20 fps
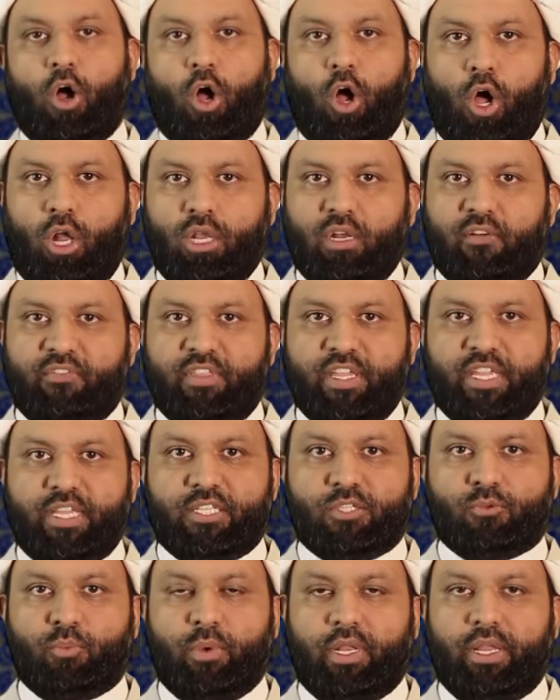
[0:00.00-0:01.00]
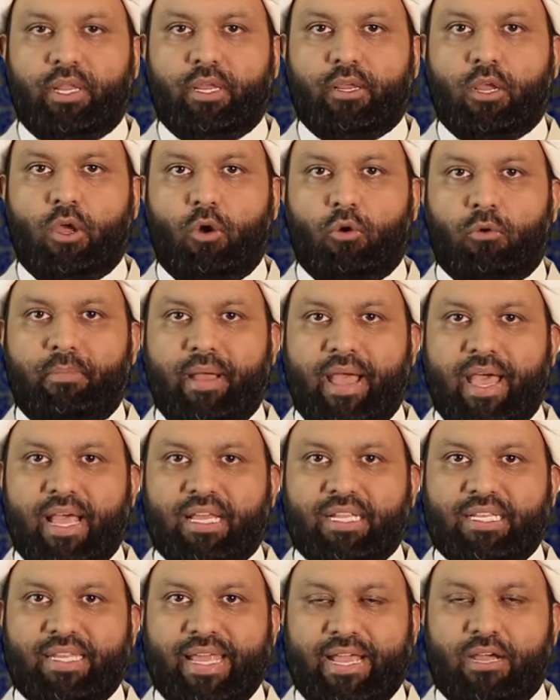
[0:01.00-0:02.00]
all of these really go
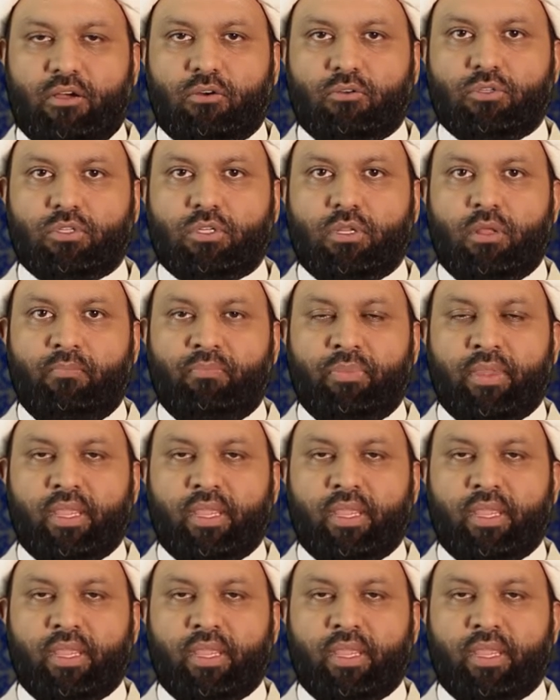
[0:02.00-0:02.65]
back down